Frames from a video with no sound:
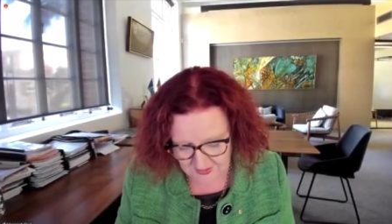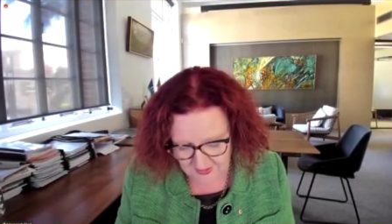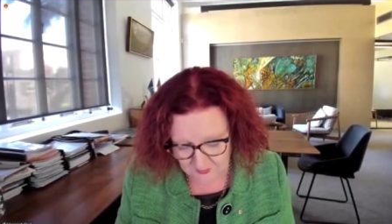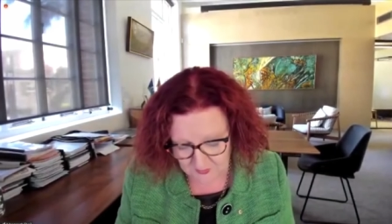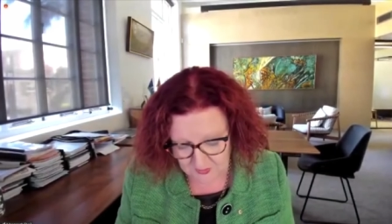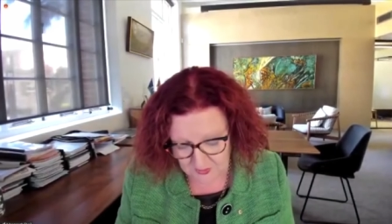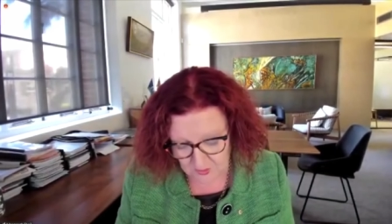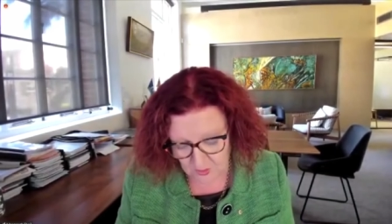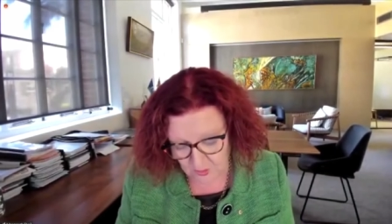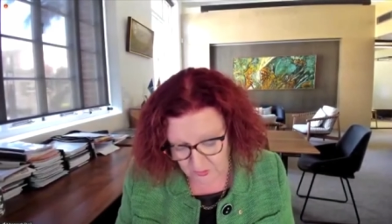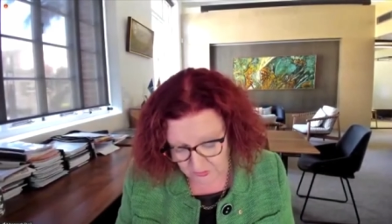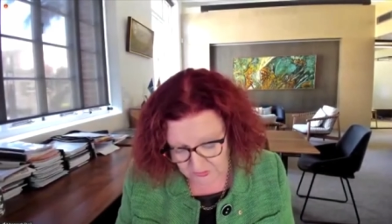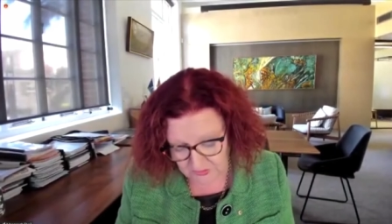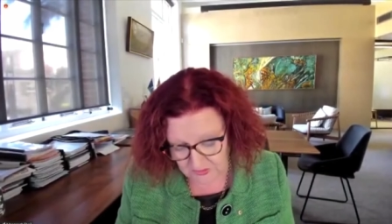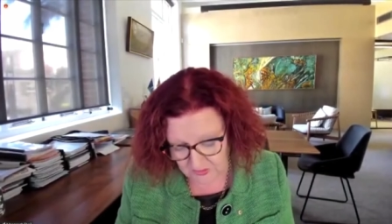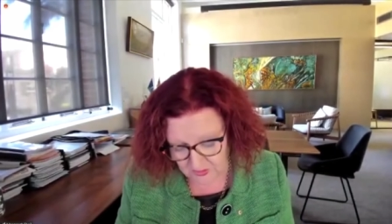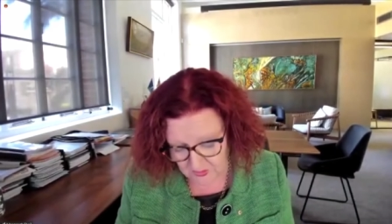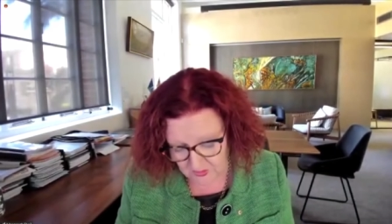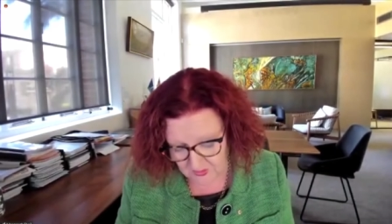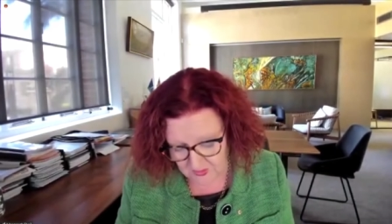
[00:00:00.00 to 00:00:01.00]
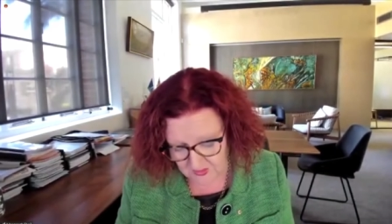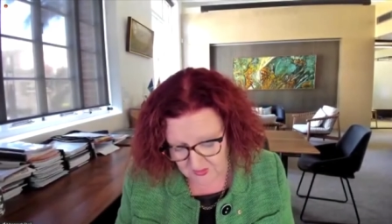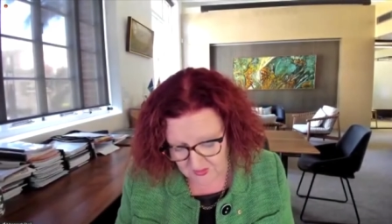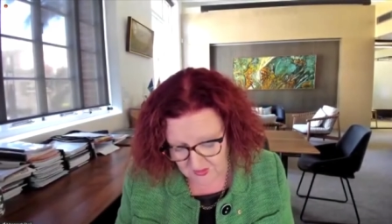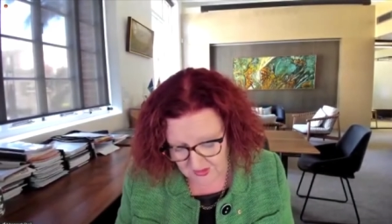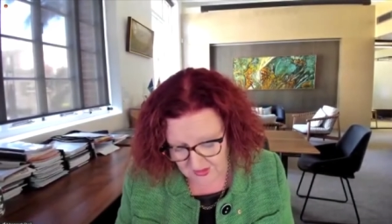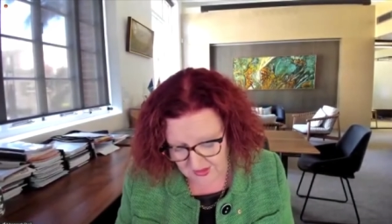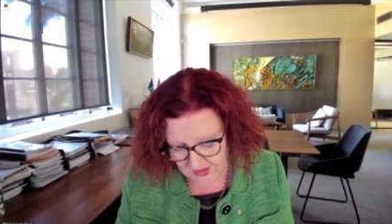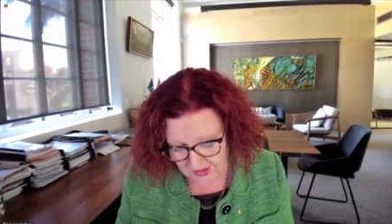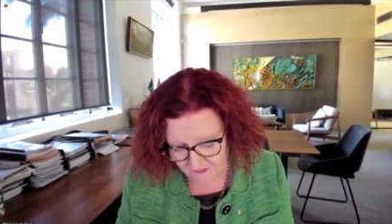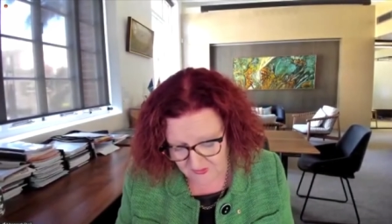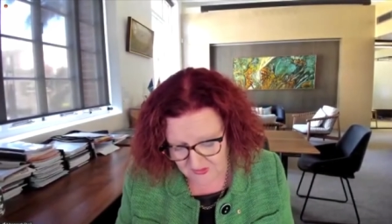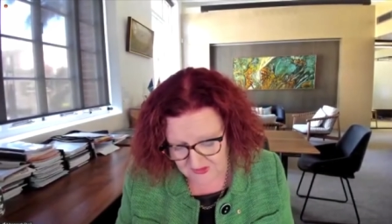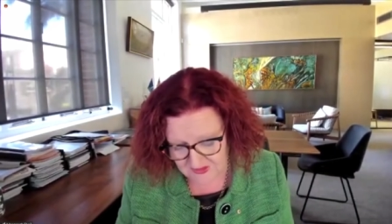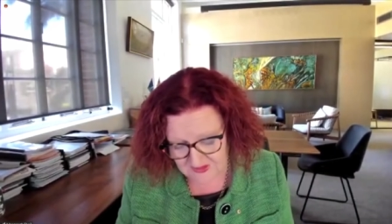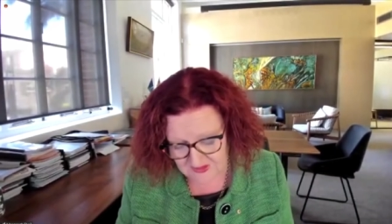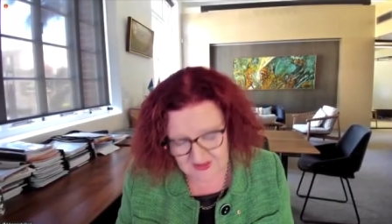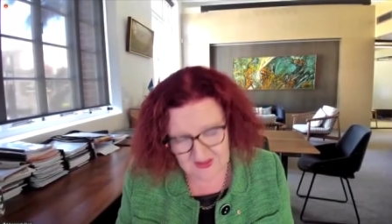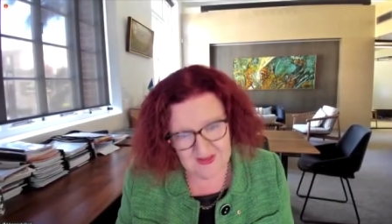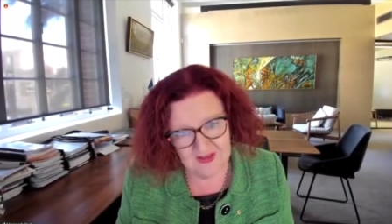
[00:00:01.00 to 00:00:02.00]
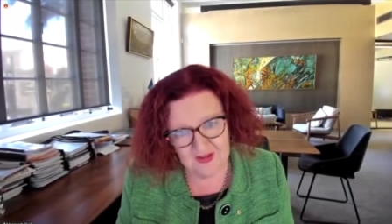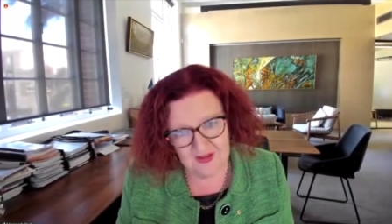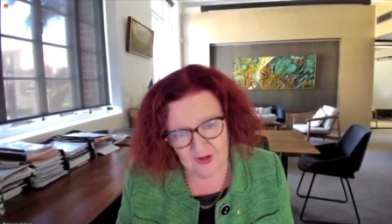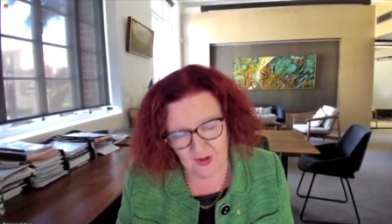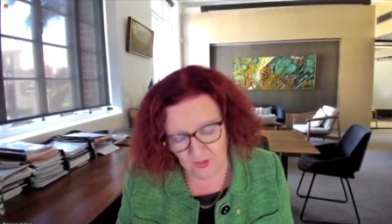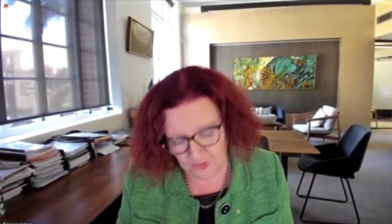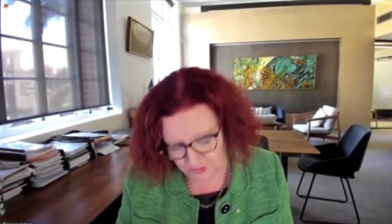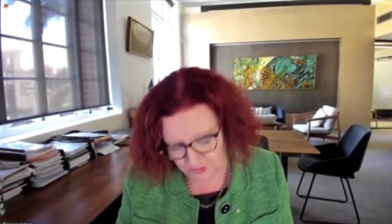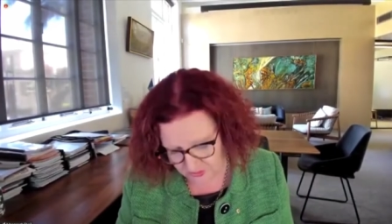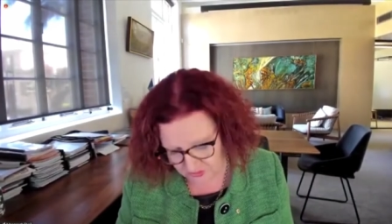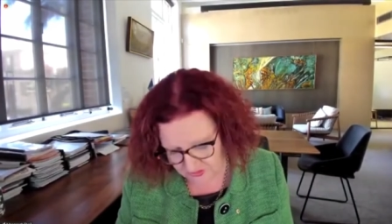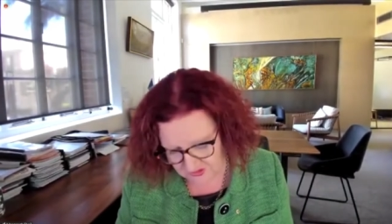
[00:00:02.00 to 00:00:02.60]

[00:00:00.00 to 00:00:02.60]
but also have you seen a cultural